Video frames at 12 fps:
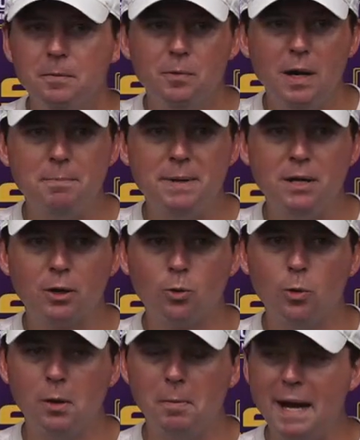right, being our
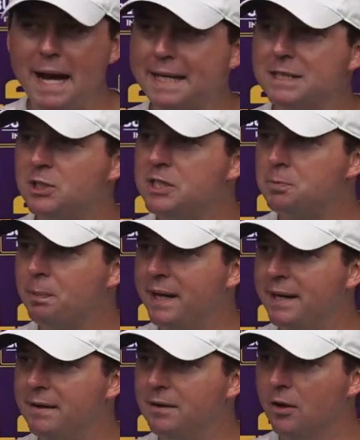quarterback, is he's
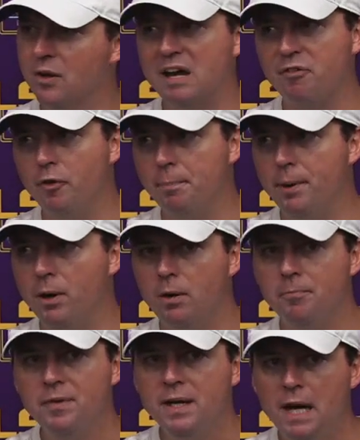played a lot of
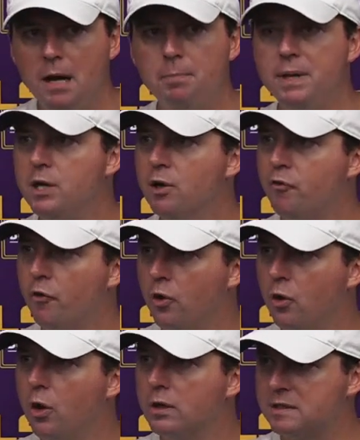football and been here for
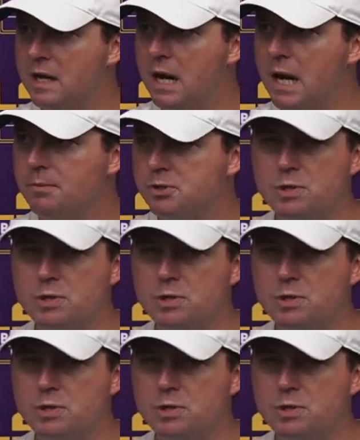a long time.